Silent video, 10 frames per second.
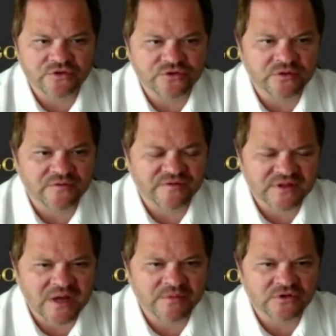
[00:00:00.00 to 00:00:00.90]
they're doing a
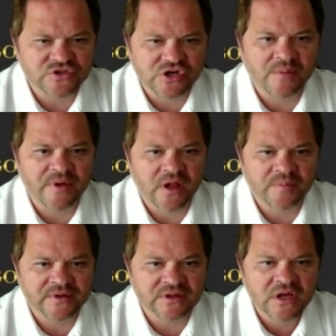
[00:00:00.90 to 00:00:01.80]
phenomenal job
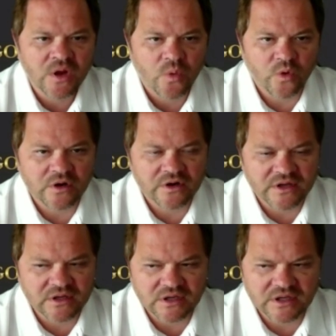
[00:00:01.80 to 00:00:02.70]
helping
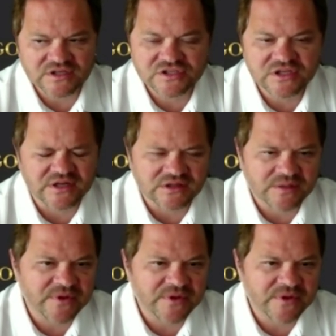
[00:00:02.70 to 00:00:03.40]
where it is needed.